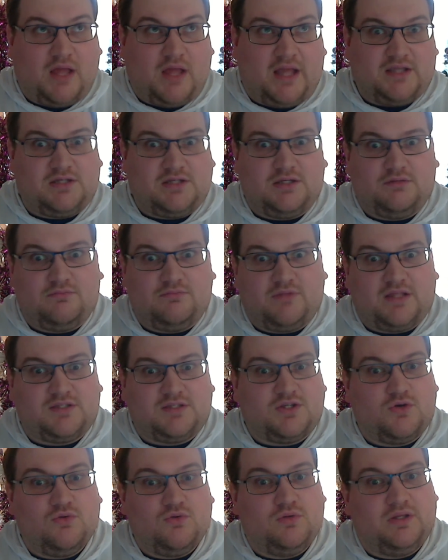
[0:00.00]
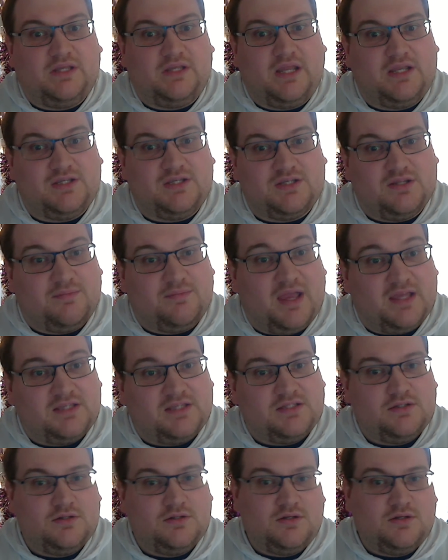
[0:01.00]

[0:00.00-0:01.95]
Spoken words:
actually that's cooling the engine the best,